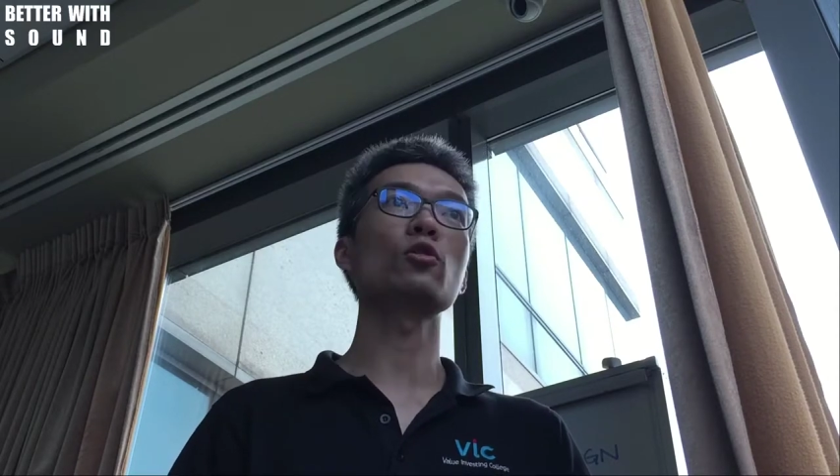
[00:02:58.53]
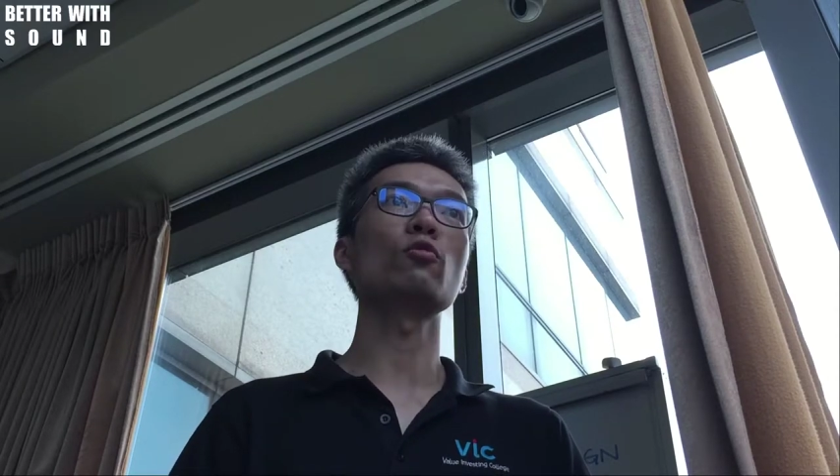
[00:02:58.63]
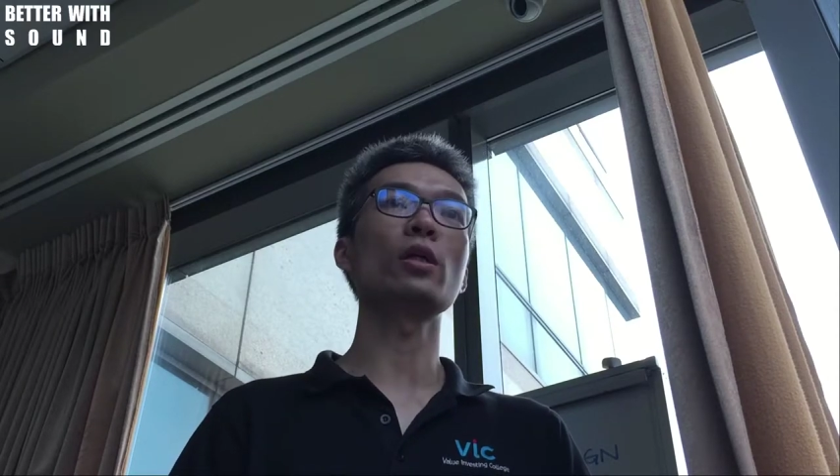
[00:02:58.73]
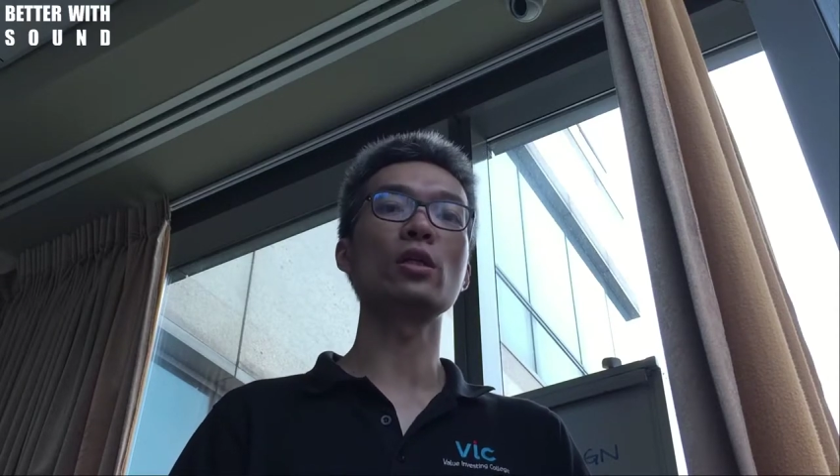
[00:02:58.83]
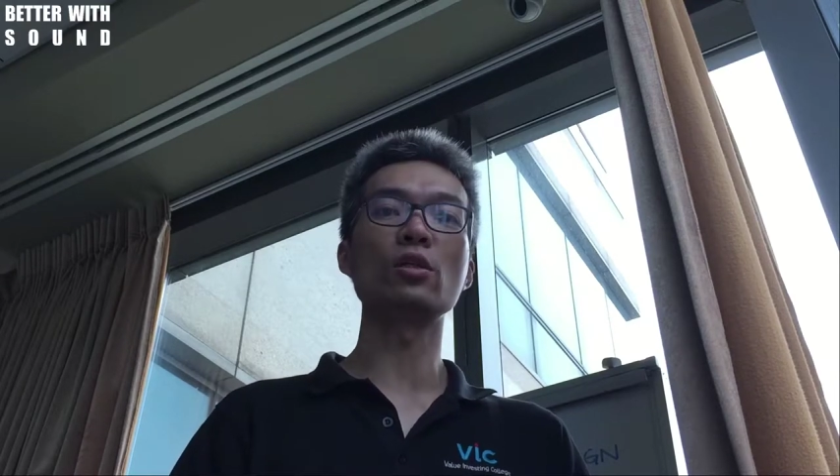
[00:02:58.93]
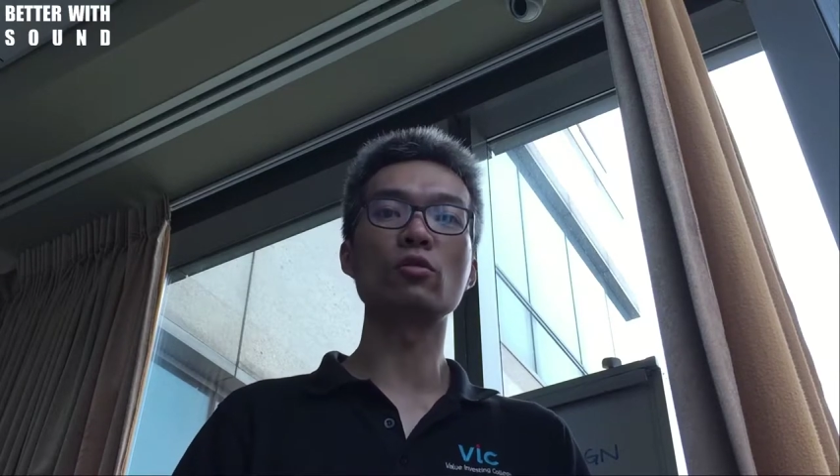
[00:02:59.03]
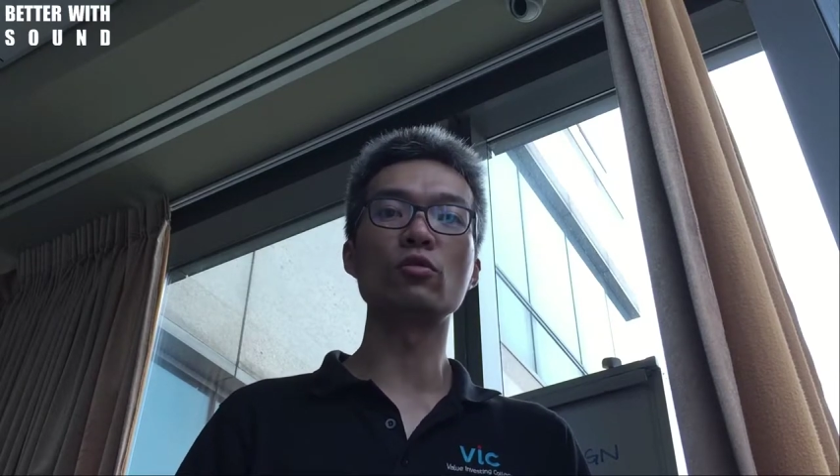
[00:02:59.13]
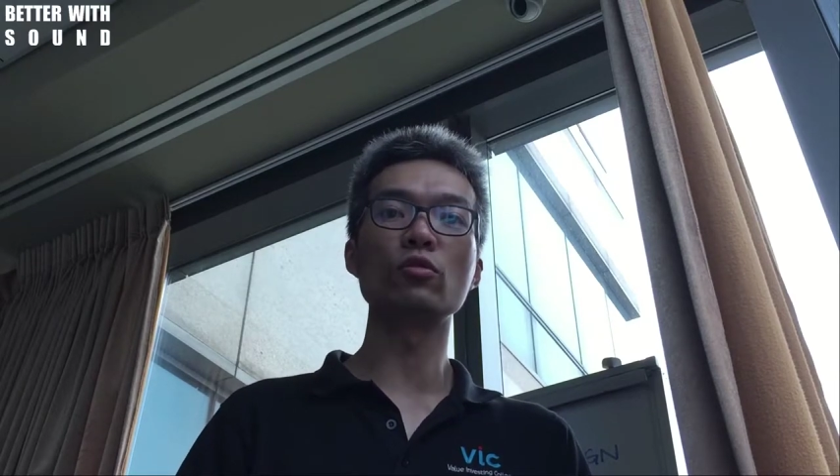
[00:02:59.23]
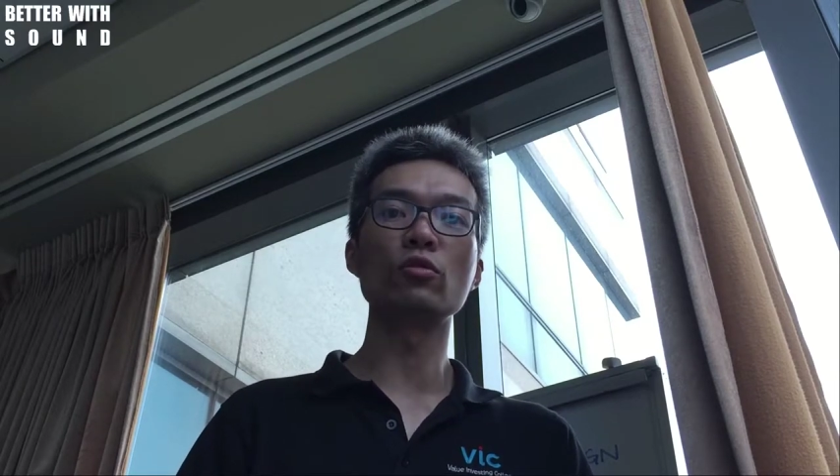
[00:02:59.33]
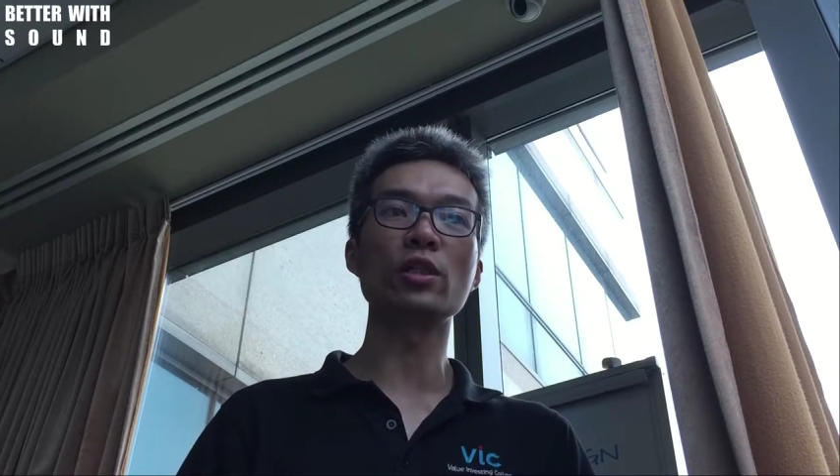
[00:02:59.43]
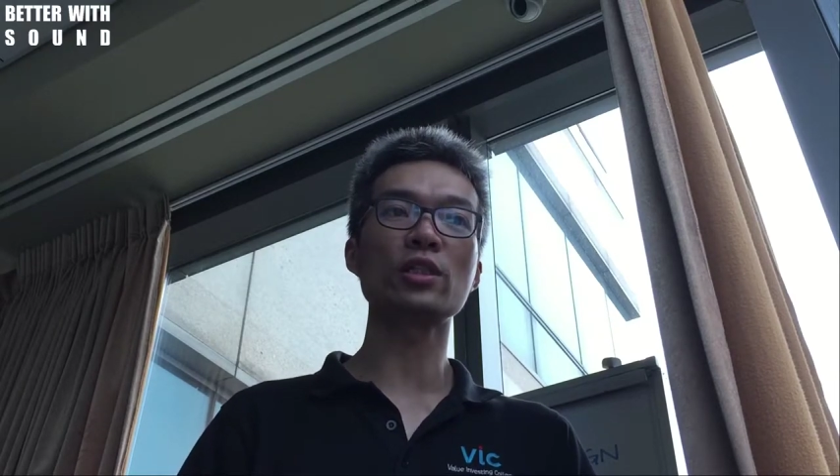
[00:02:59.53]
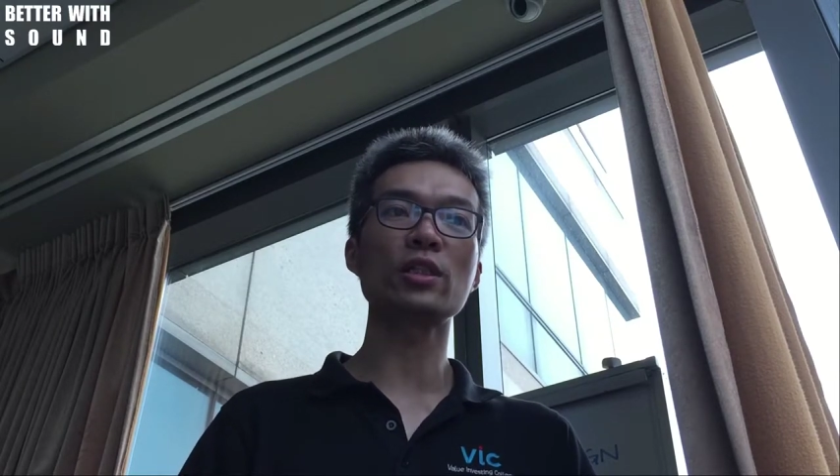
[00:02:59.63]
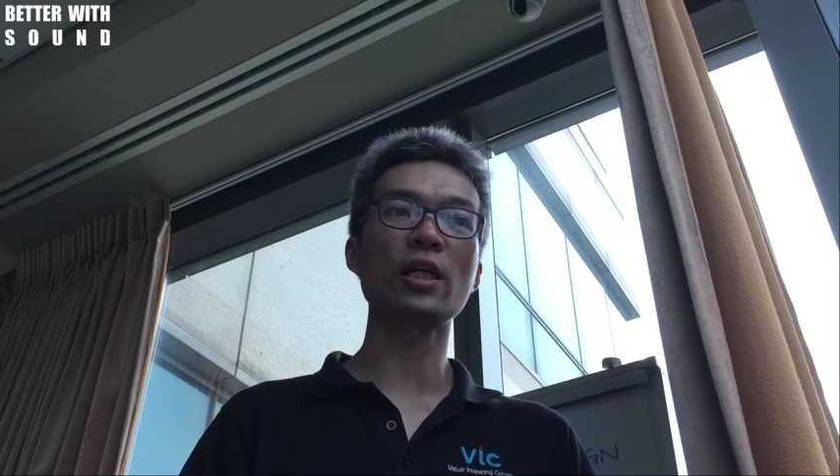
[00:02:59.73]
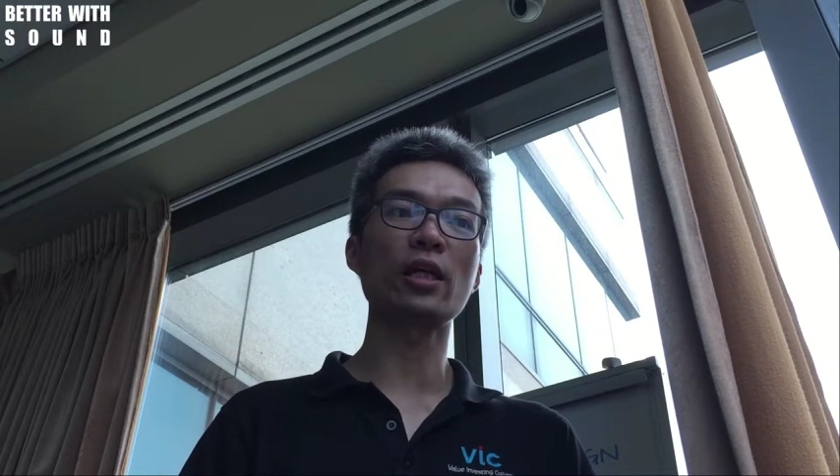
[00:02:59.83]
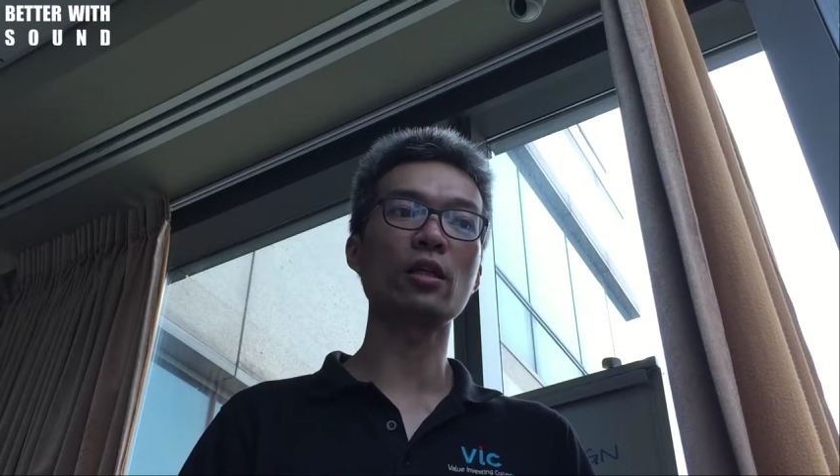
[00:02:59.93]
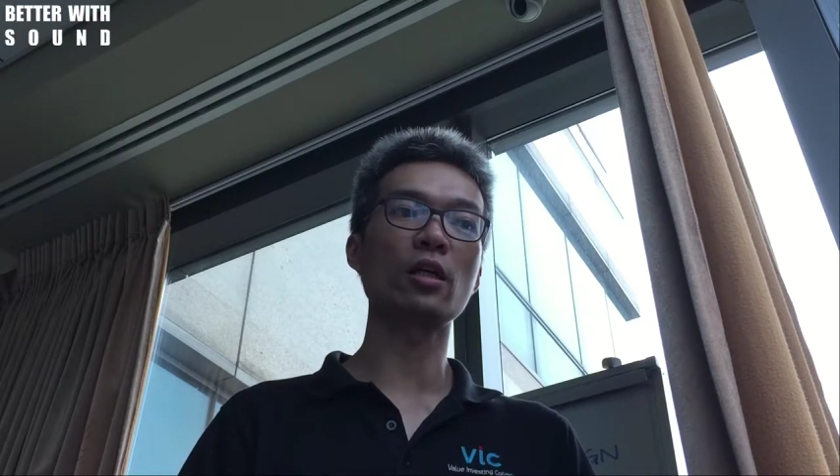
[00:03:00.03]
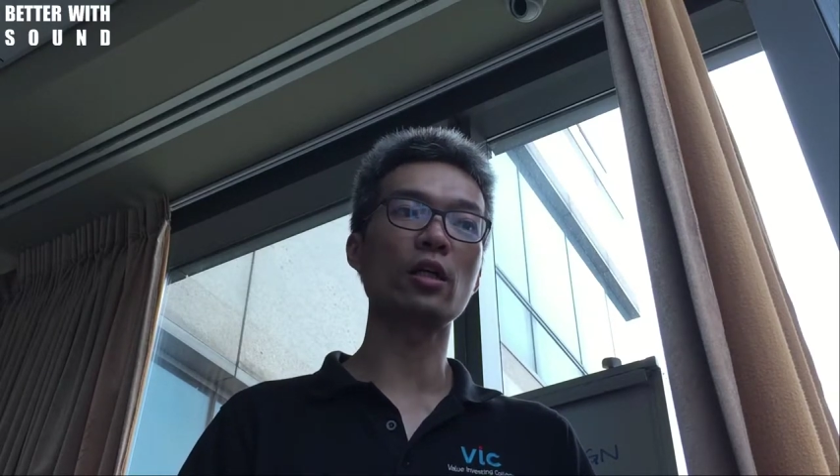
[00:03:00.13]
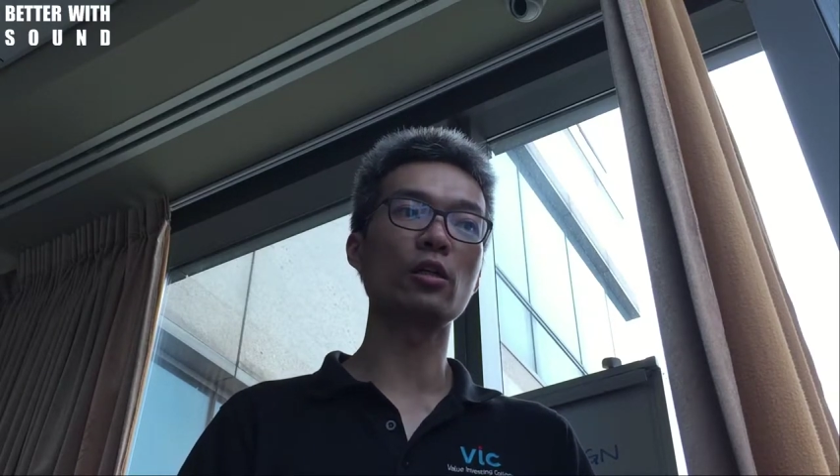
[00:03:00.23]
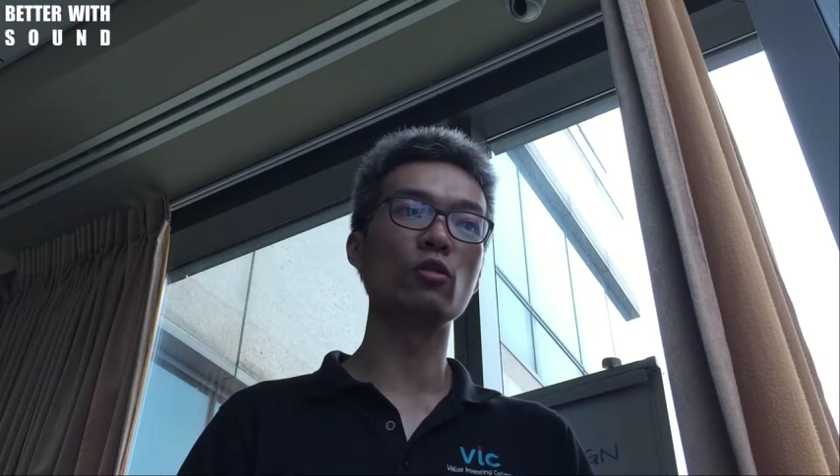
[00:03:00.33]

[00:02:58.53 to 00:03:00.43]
So what you need to do is that uh,